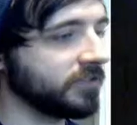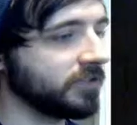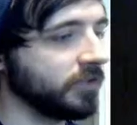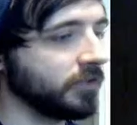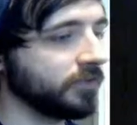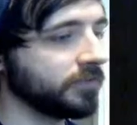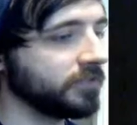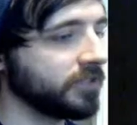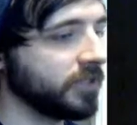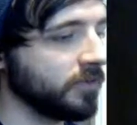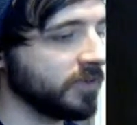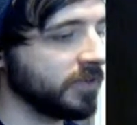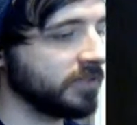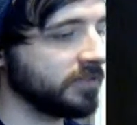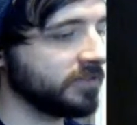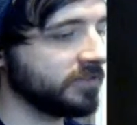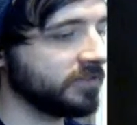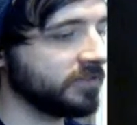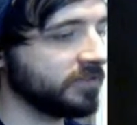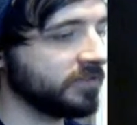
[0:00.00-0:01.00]
gold
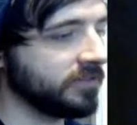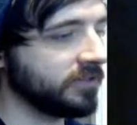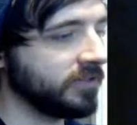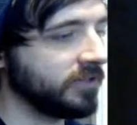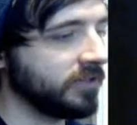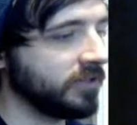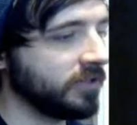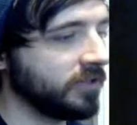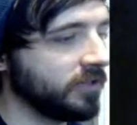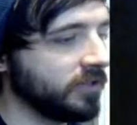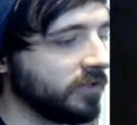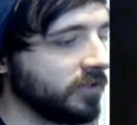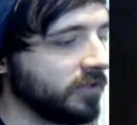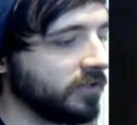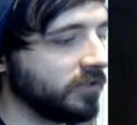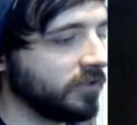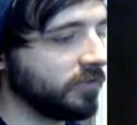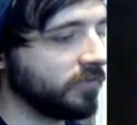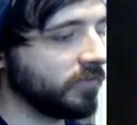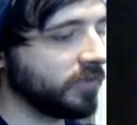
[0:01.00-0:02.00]
tokens,
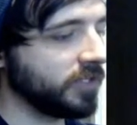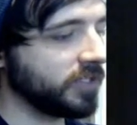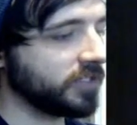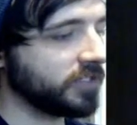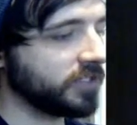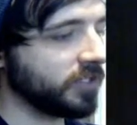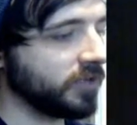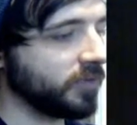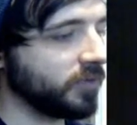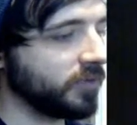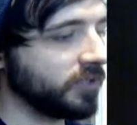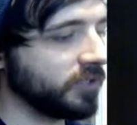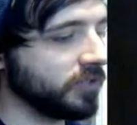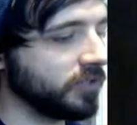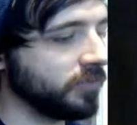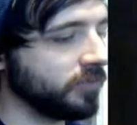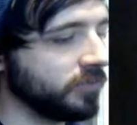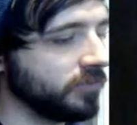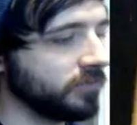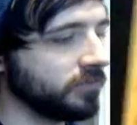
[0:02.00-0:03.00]
which are pretty
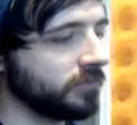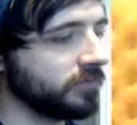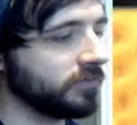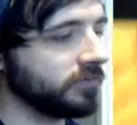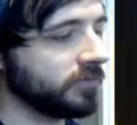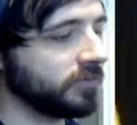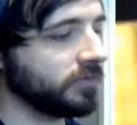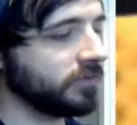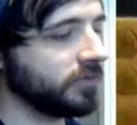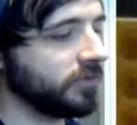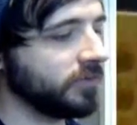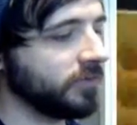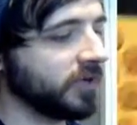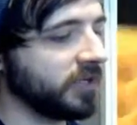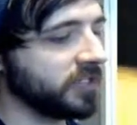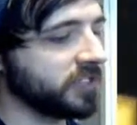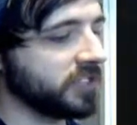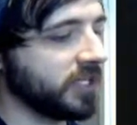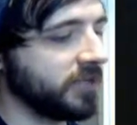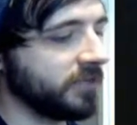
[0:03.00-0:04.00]
cool. They're
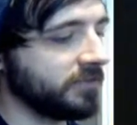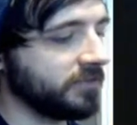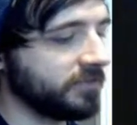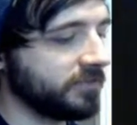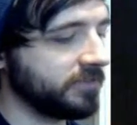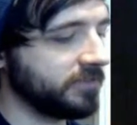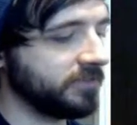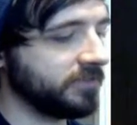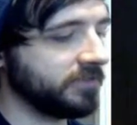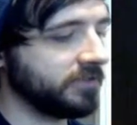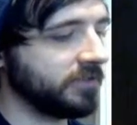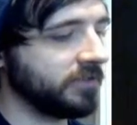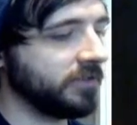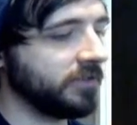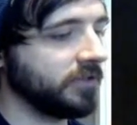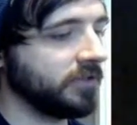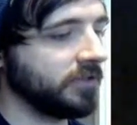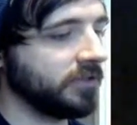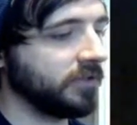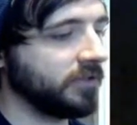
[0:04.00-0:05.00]
punch outs.
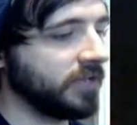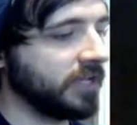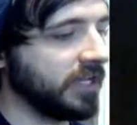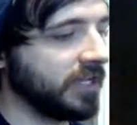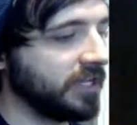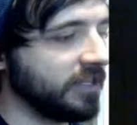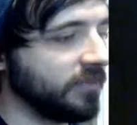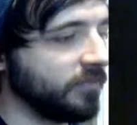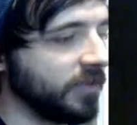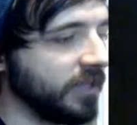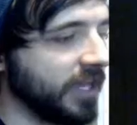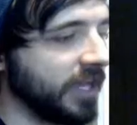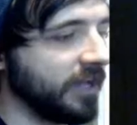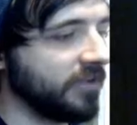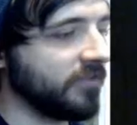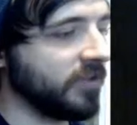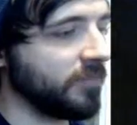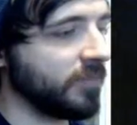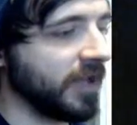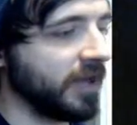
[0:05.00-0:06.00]
And then we
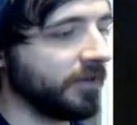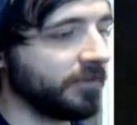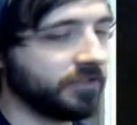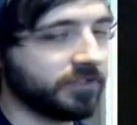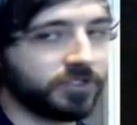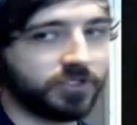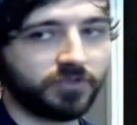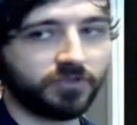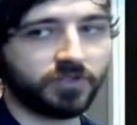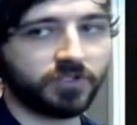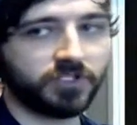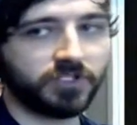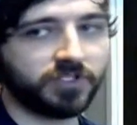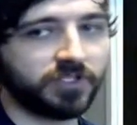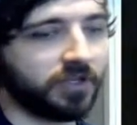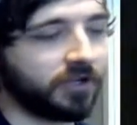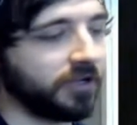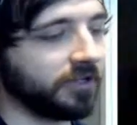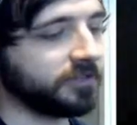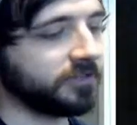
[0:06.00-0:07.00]
have a pouch, which is
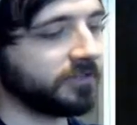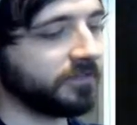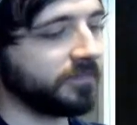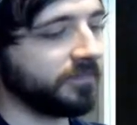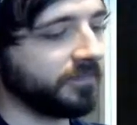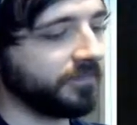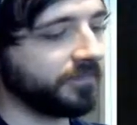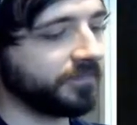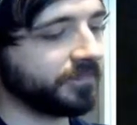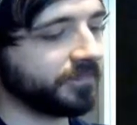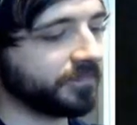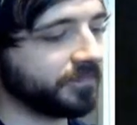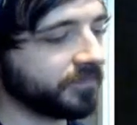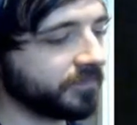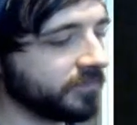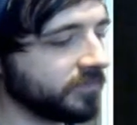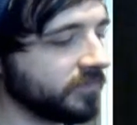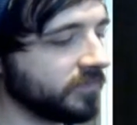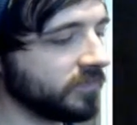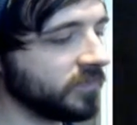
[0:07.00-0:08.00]
awesome.
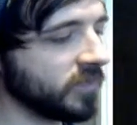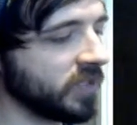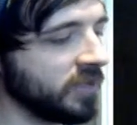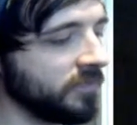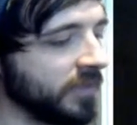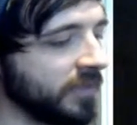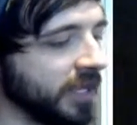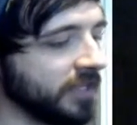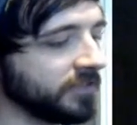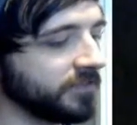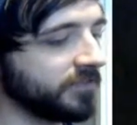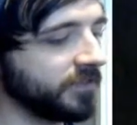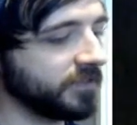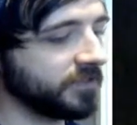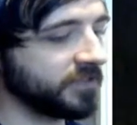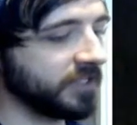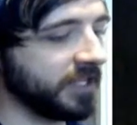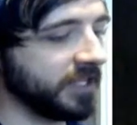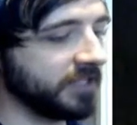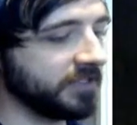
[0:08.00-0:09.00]
Pouch
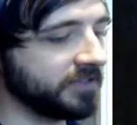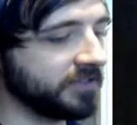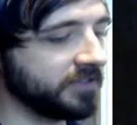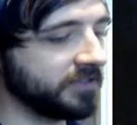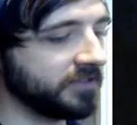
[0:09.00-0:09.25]
feels nice.